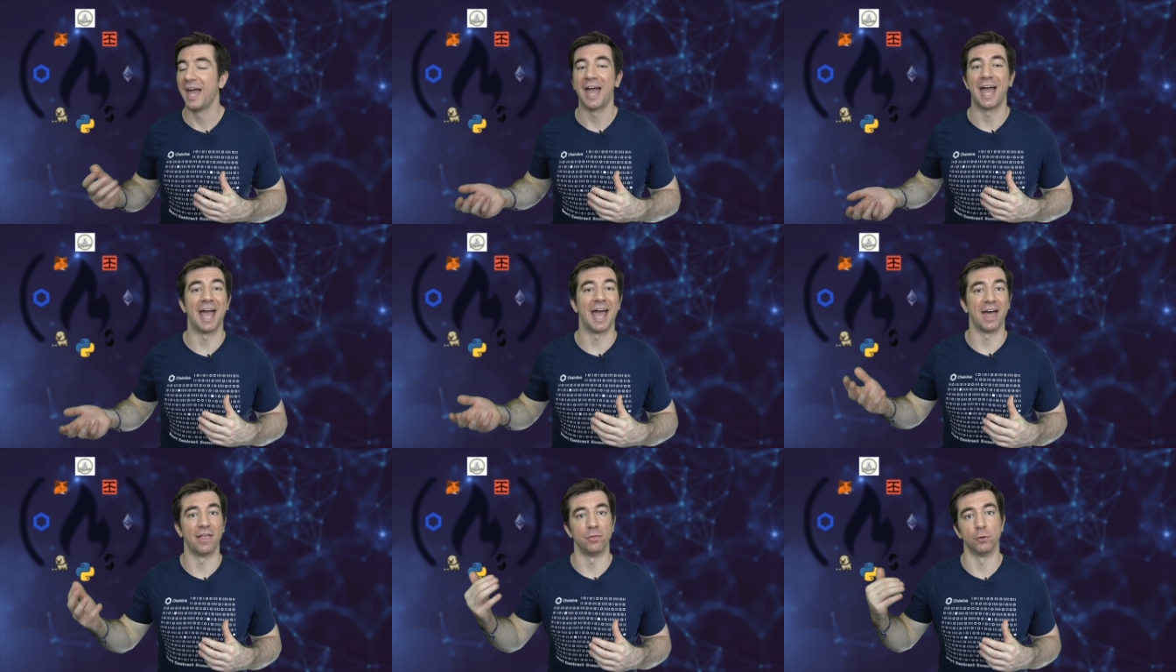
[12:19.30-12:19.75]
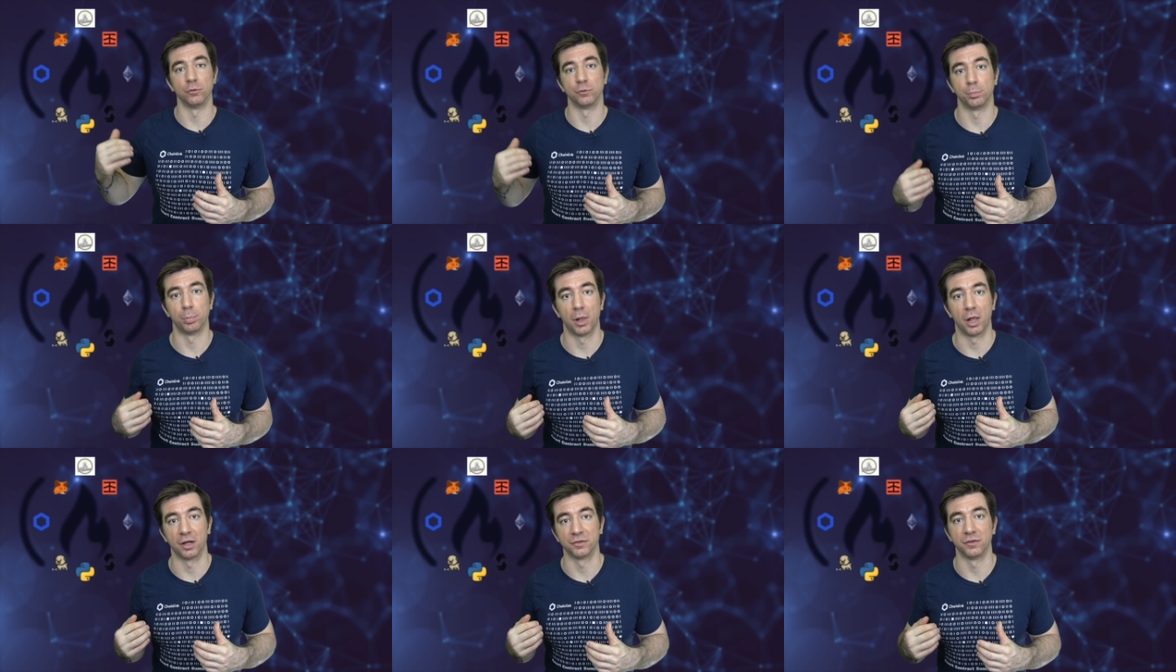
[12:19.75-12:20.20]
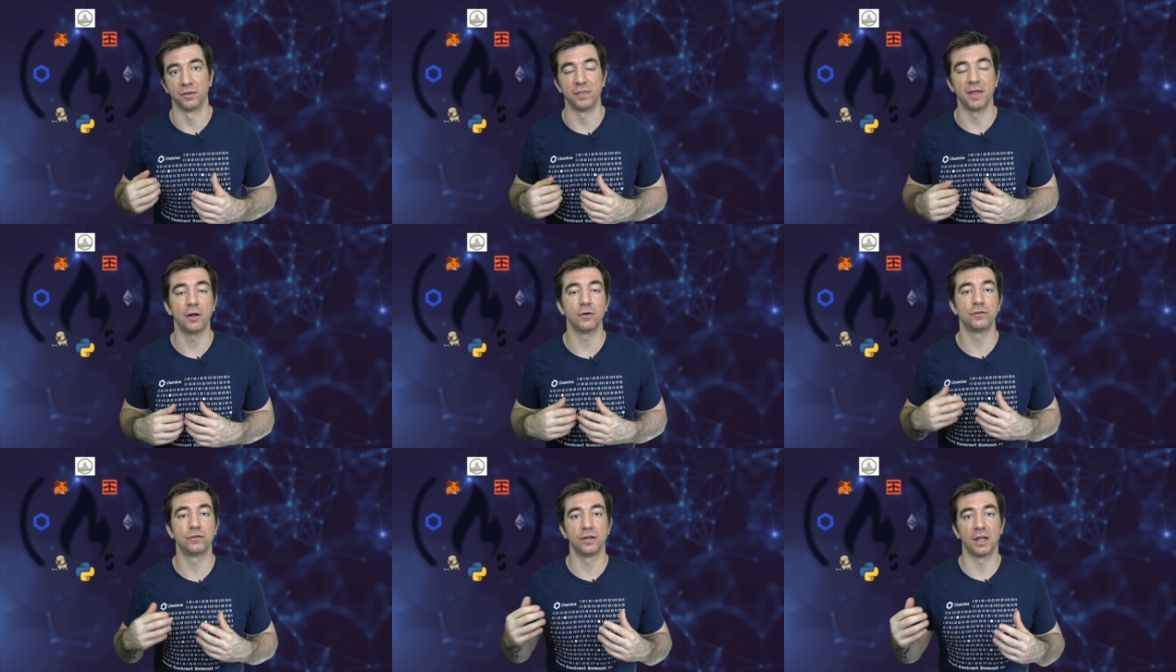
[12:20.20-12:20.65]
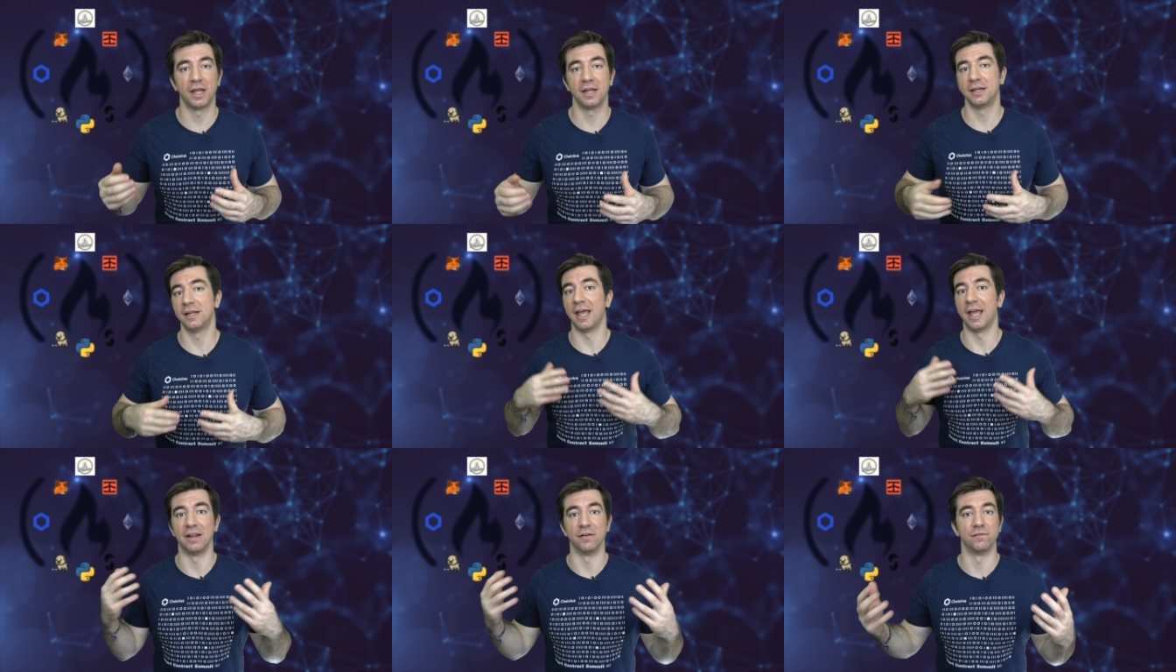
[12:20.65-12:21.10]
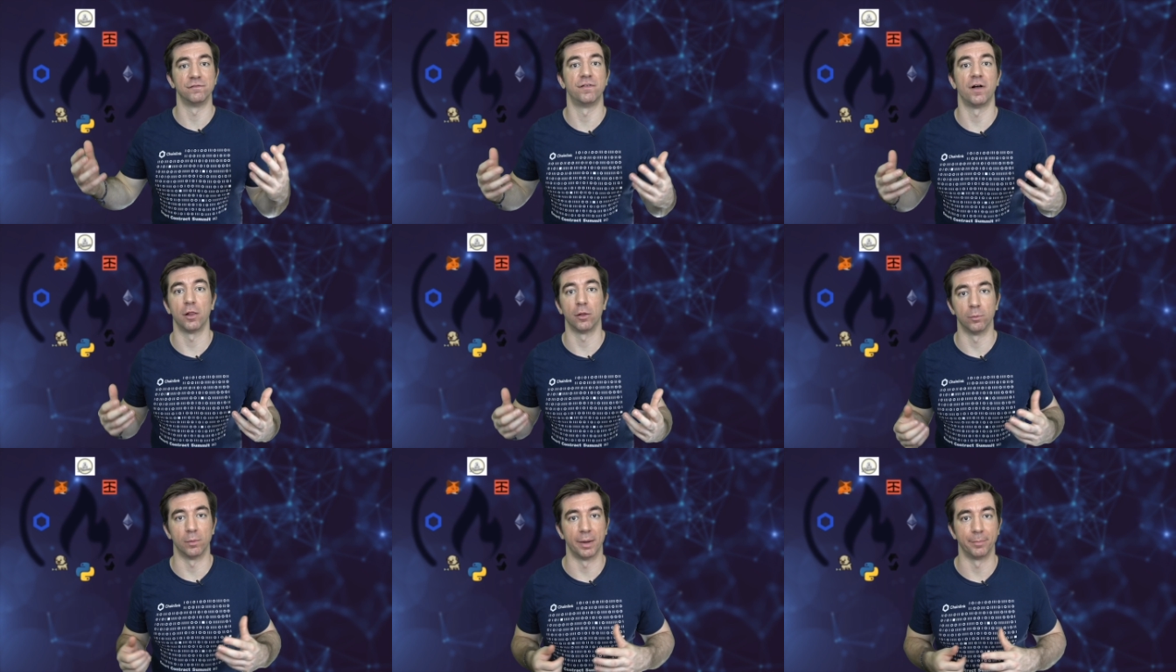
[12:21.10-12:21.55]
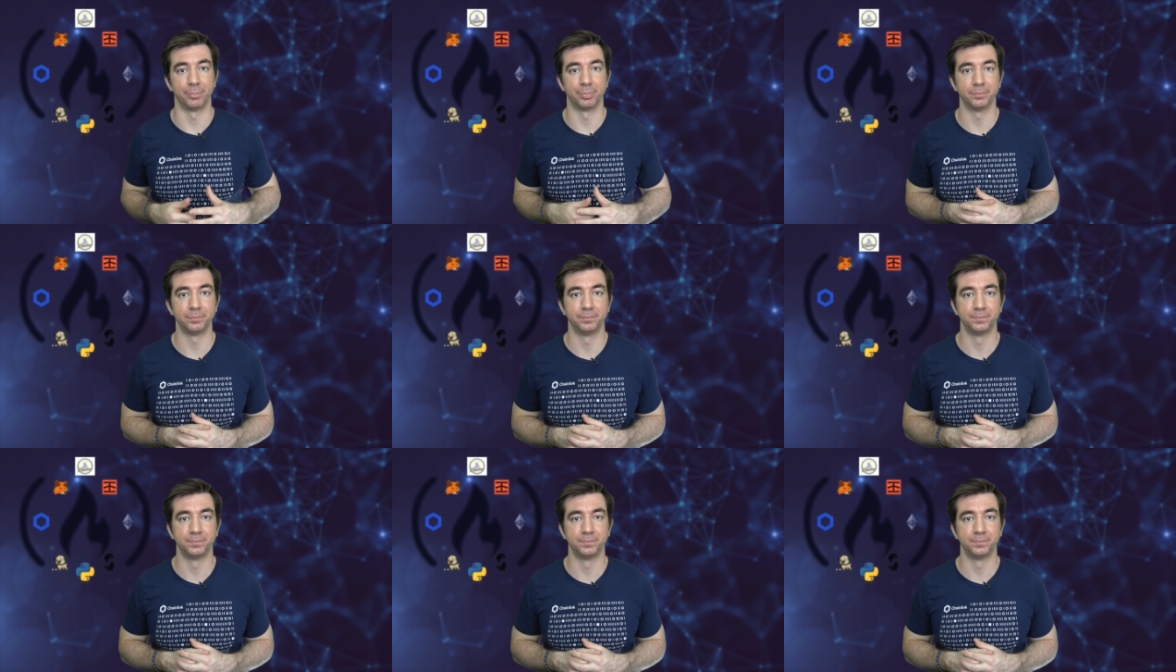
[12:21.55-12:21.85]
add those blocks to their chain, and follow up.